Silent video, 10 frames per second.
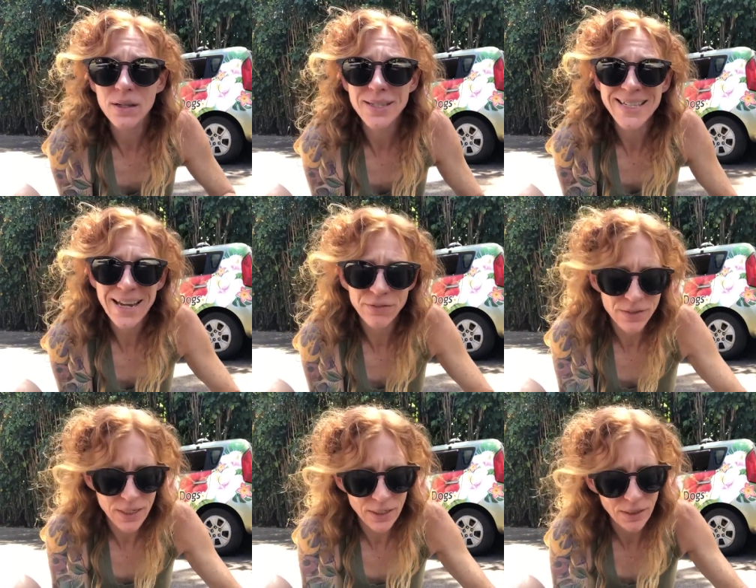is
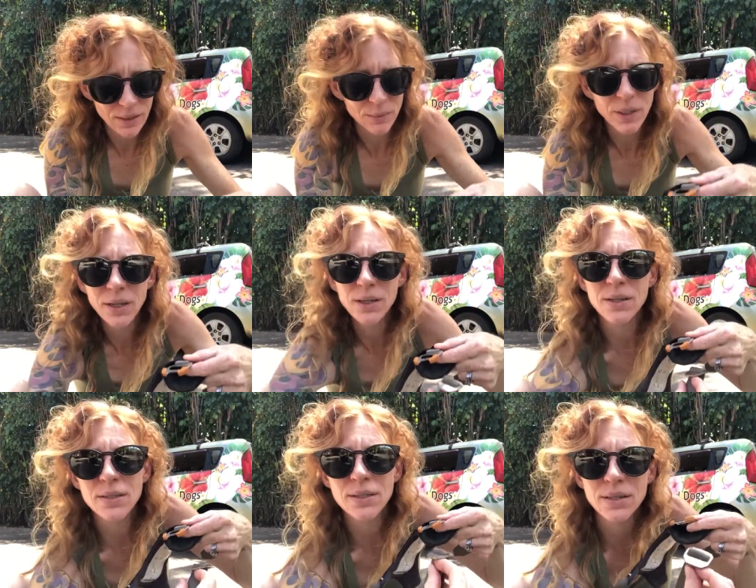safety
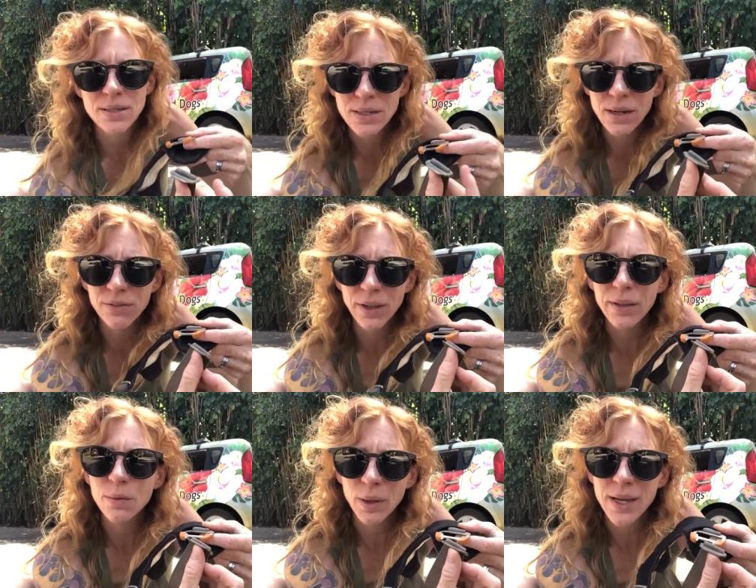because instead of like
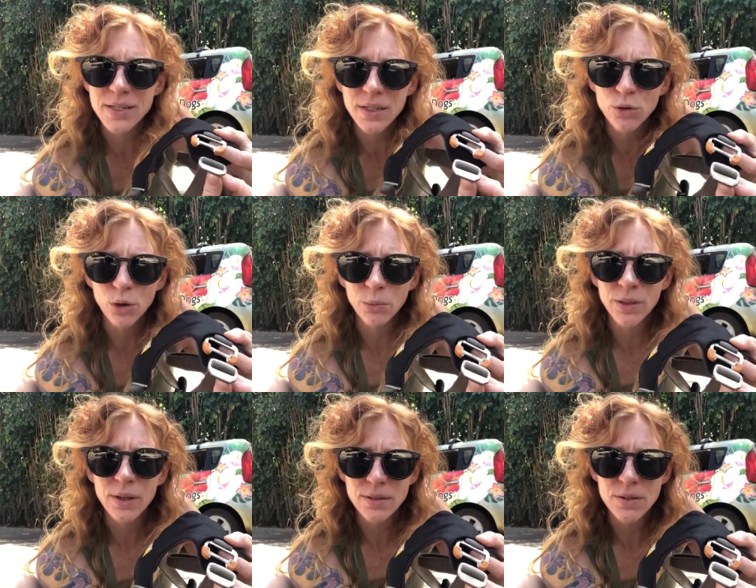the plastic normal
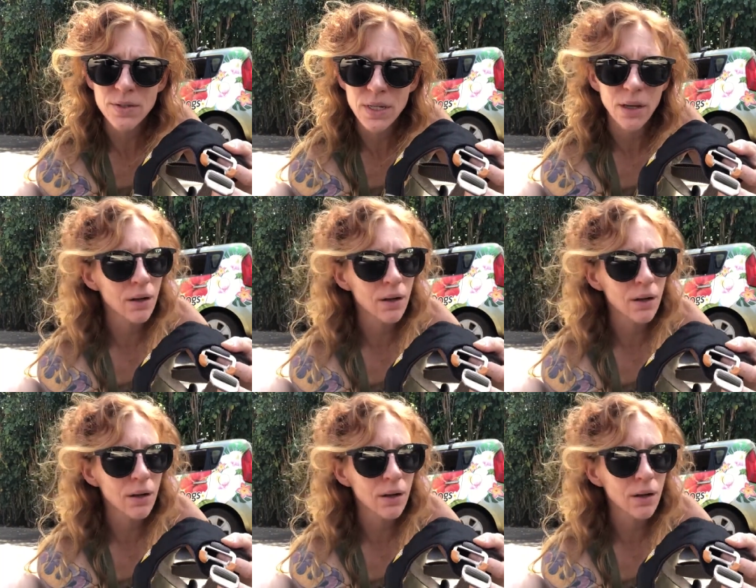things you see